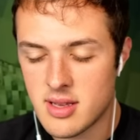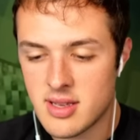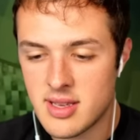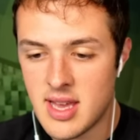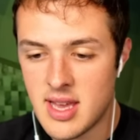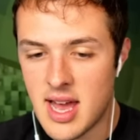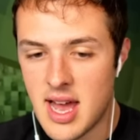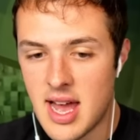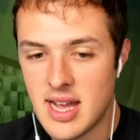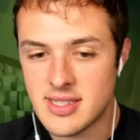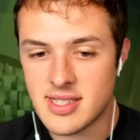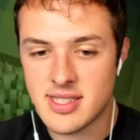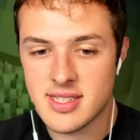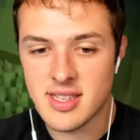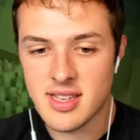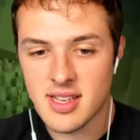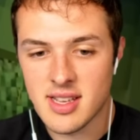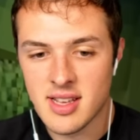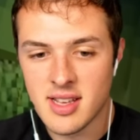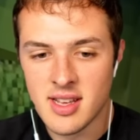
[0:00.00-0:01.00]
Yes,
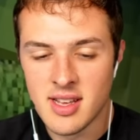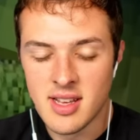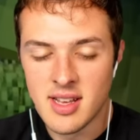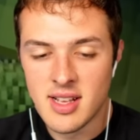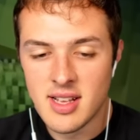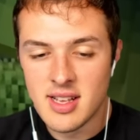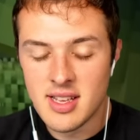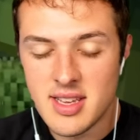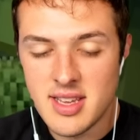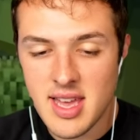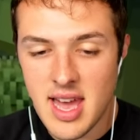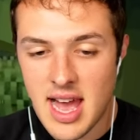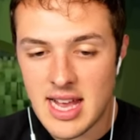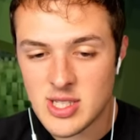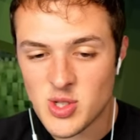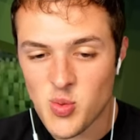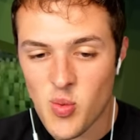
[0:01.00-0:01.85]
yes,